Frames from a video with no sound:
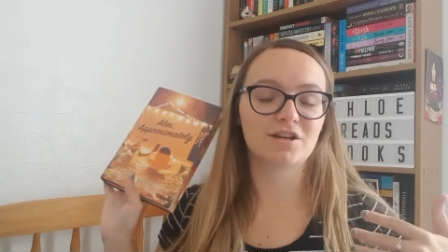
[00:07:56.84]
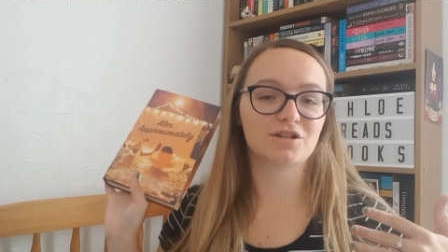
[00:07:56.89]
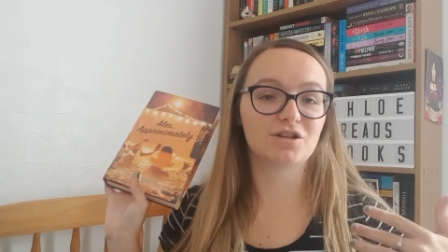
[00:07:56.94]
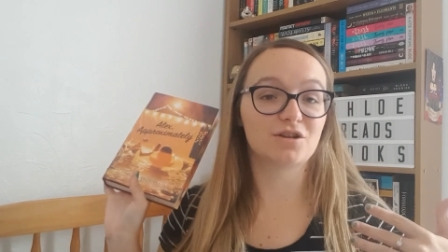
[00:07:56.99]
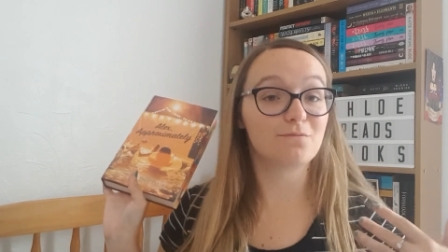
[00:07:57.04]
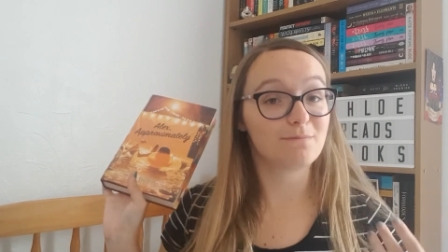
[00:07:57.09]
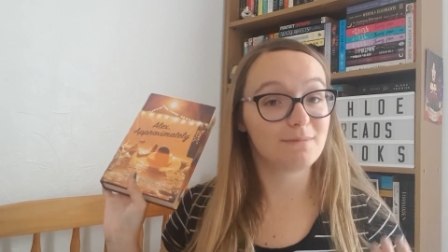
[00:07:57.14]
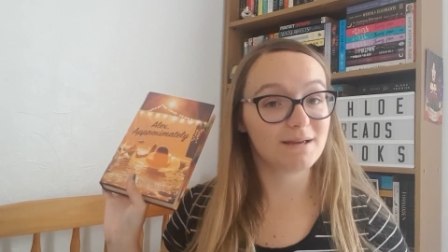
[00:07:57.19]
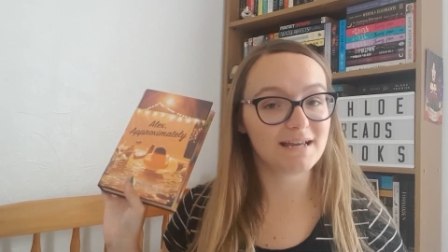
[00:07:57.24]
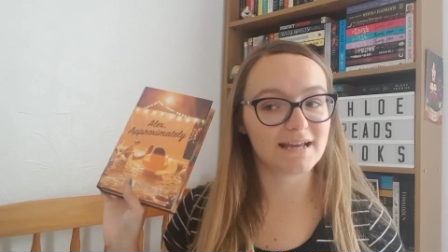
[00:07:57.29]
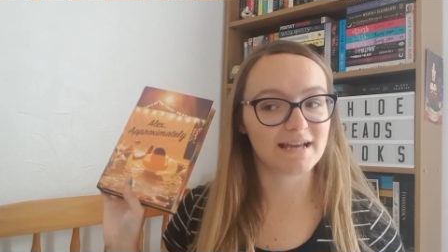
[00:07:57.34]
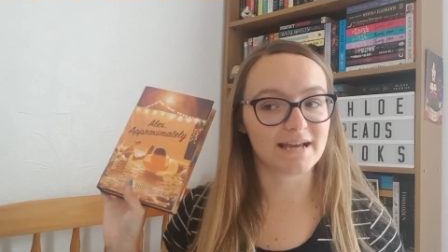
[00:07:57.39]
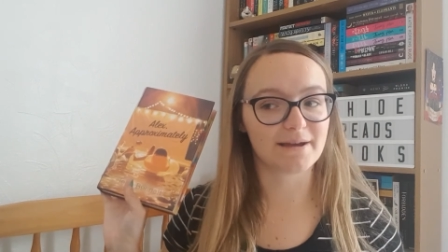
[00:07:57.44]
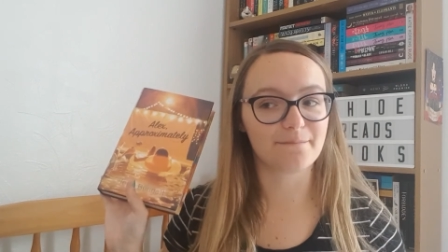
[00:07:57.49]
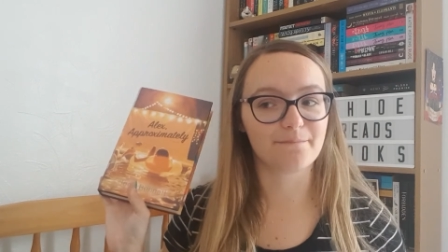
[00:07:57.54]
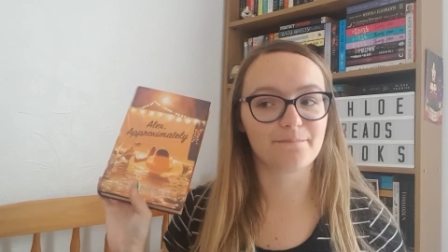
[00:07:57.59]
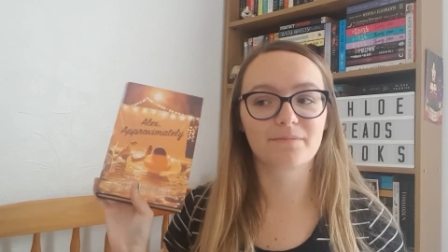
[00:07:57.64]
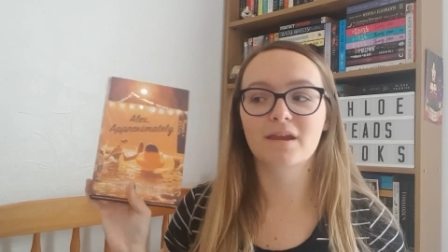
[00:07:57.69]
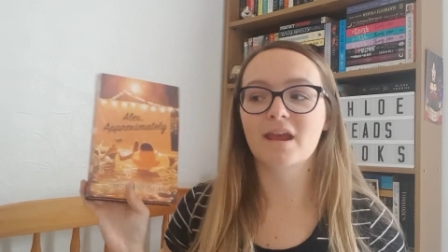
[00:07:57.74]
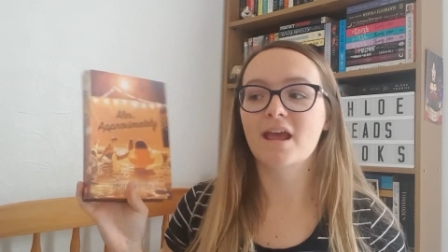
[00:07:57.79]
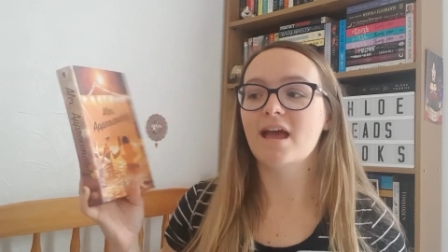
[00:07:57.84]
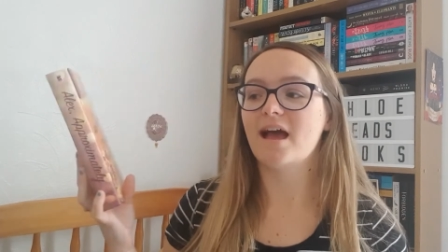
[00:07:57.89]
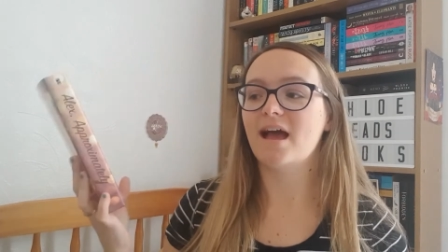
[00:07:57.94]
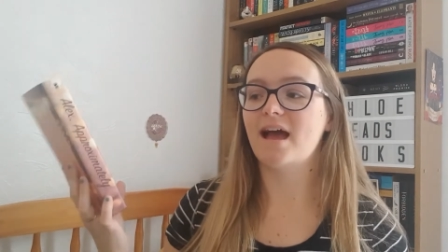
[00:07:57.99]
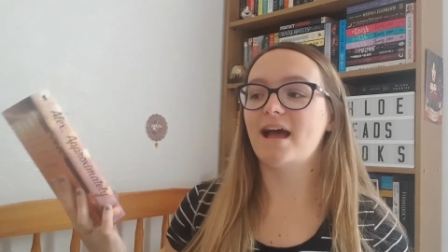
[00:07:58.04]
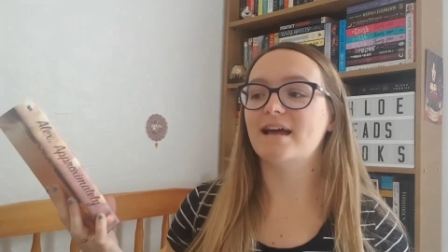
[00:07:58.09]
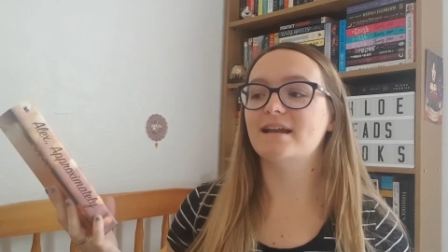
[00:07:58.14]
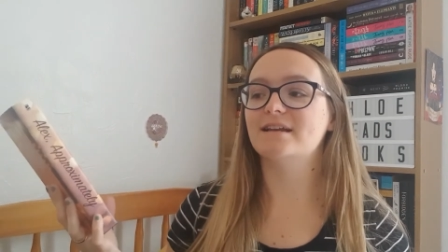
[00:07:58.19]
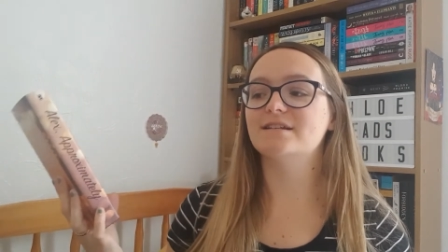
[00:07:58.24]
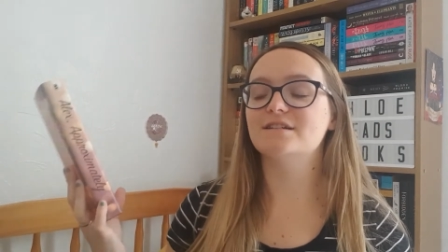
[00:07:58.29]
to meet him.
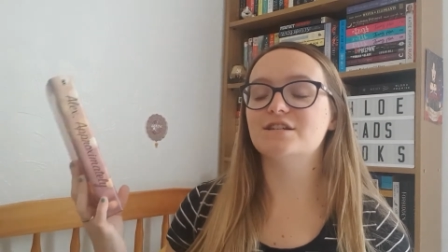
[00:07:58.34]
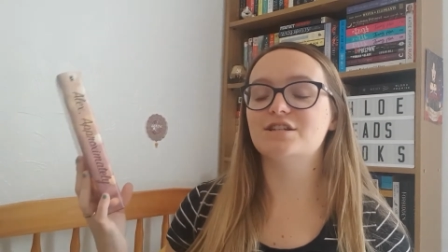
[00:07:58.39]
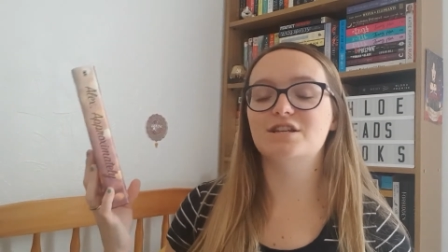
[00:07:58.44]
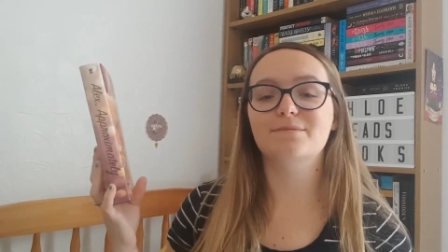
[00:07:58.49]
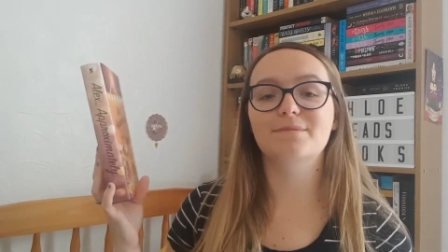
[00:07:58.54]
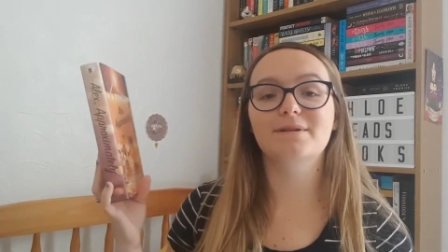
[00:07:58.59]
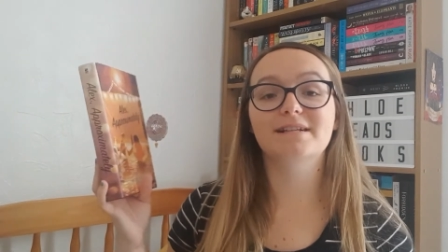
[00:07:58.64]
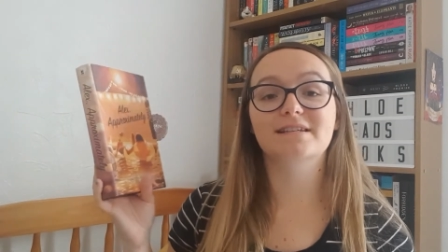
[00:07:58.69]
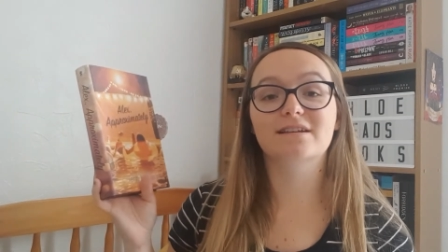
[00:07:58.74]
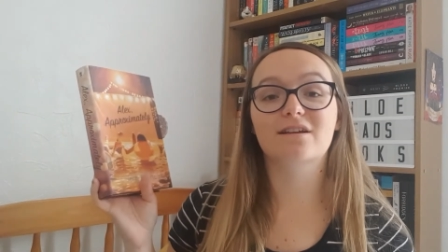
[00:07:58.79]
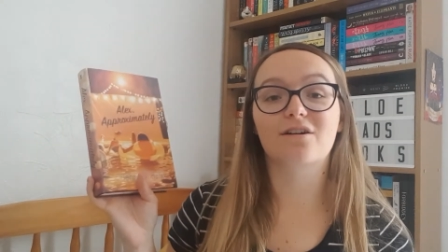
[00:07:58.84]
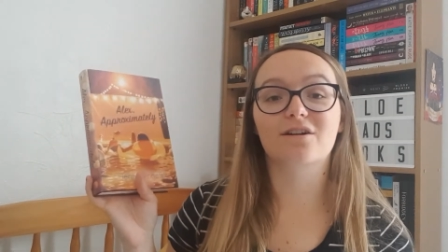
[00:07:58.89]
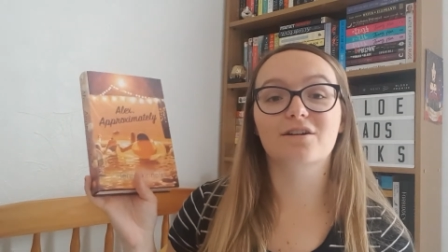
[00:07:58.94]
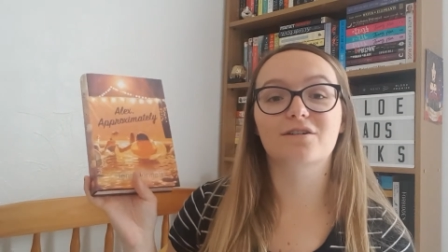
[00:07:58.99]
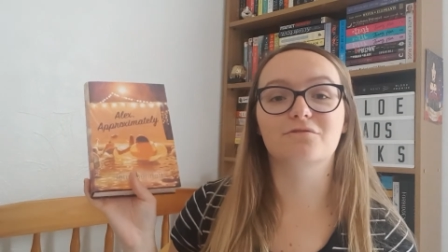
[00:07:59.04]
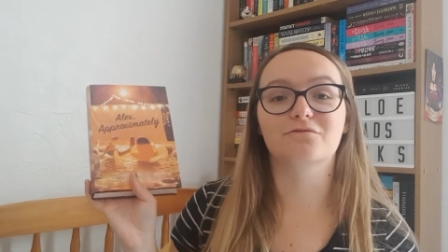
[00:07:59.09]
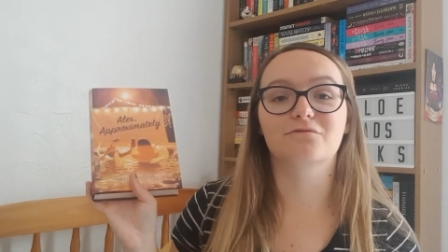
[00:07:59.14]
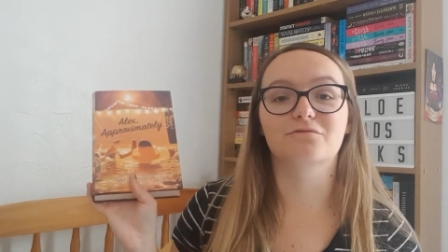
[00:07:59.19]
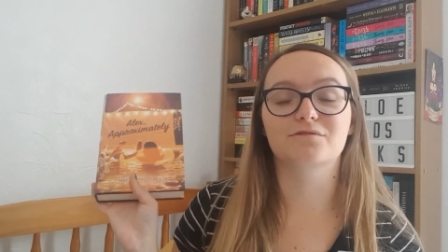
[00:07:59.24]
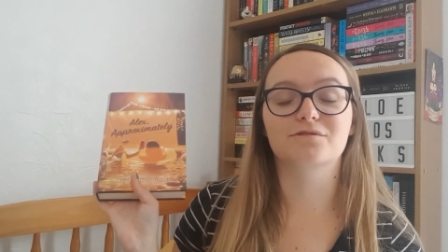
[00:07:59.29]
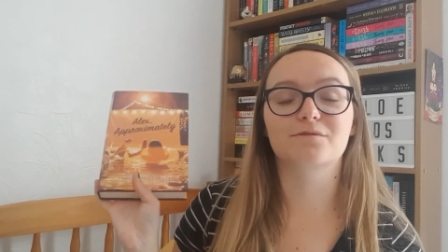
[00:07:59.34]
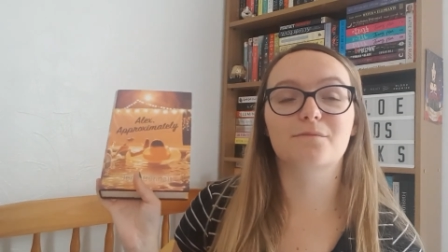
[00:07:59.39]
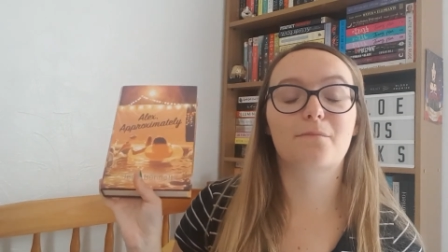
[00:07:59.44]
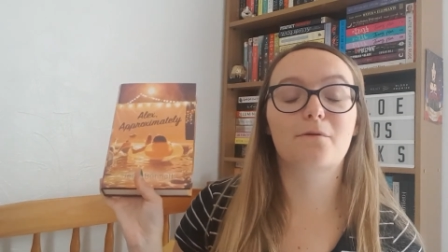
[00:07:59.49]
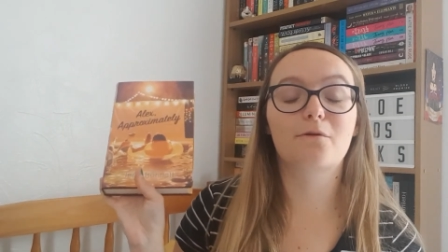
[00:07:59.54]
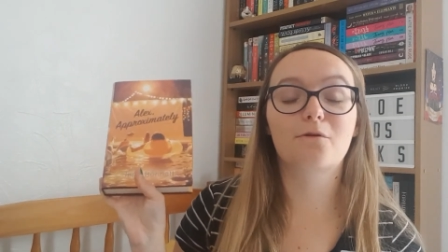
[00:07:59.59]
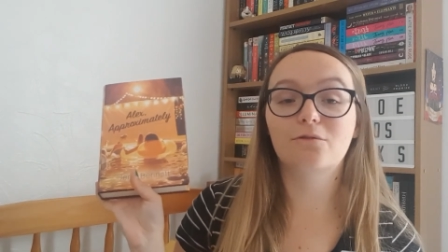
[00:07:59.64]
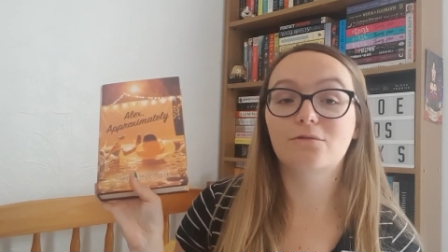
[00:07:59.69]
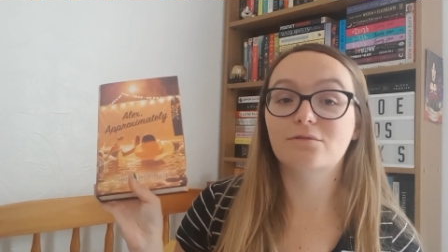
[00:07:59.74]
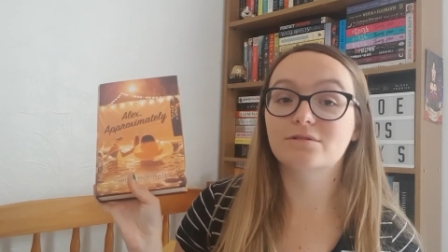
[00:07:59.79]
And she meets a guy called
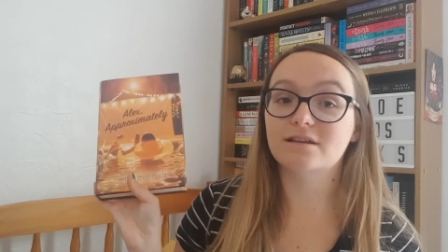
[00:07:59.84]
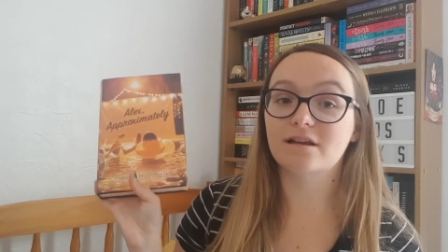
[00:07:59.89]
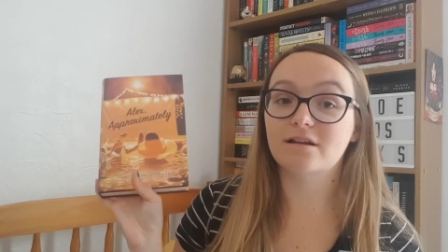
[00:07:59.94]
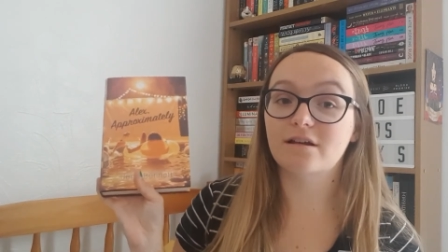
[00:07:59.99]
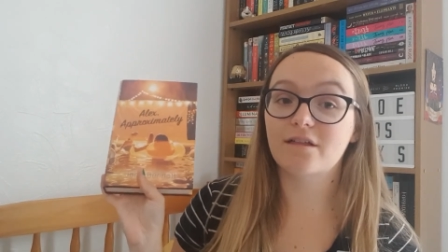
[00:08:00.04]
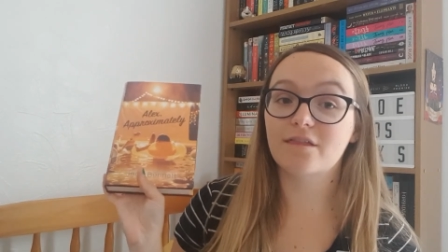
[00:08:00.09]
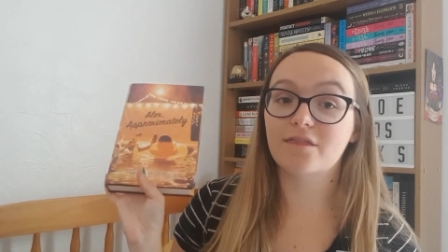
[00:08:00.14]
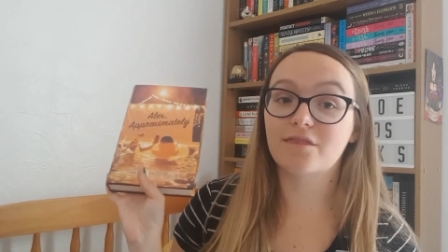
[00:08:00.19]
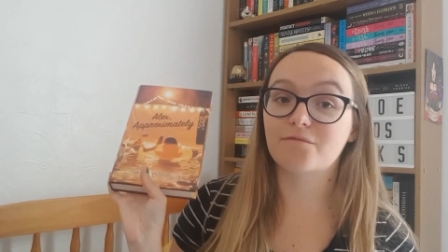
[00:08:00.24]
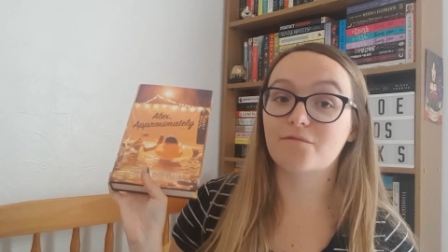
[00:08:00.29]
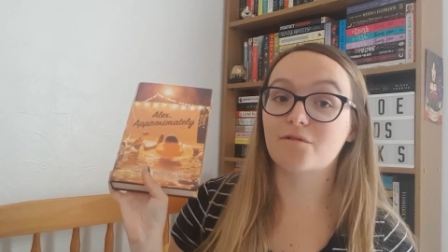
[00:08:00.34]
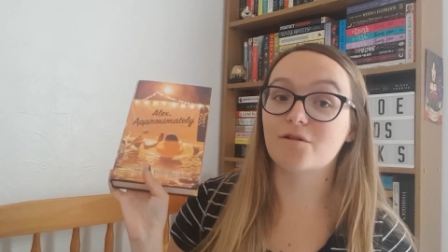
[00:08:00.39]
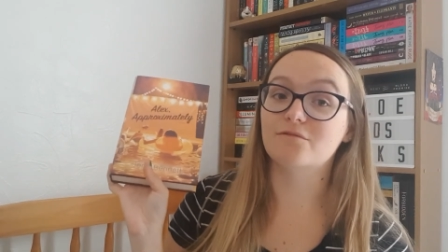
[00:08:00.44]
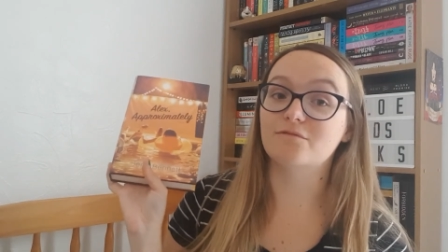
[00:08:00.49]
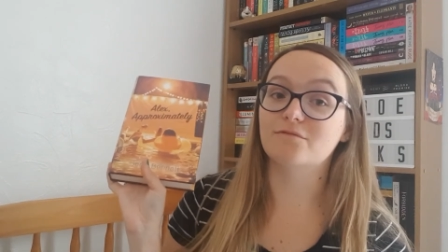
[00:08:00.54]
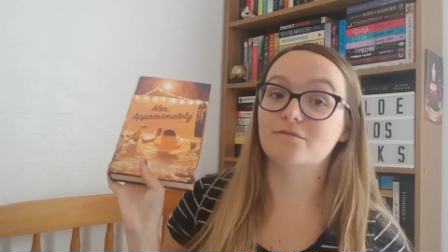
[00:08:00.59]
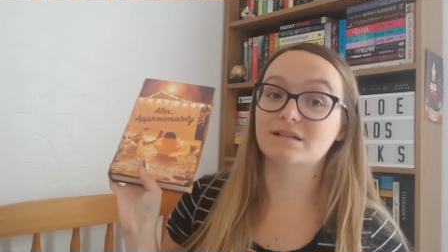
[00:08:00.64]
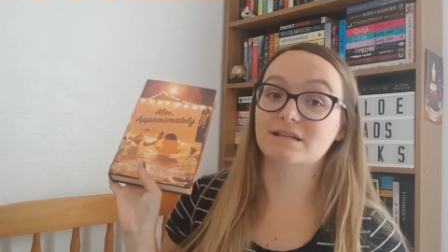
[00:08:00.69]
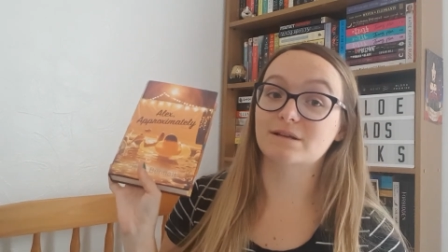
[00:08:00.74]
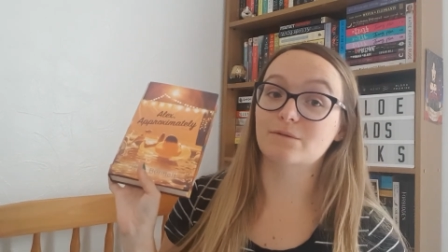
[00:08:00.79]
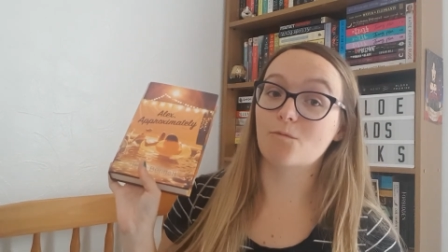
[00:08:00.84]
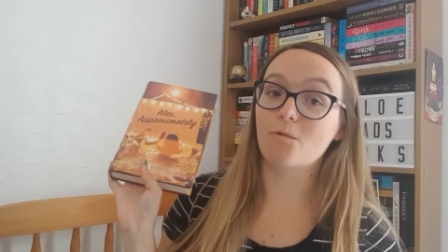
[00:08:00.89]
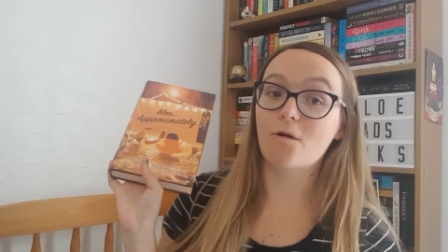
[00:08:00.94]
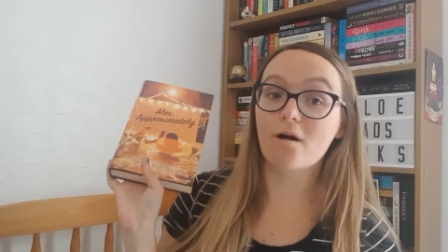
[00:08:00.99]
Porter through some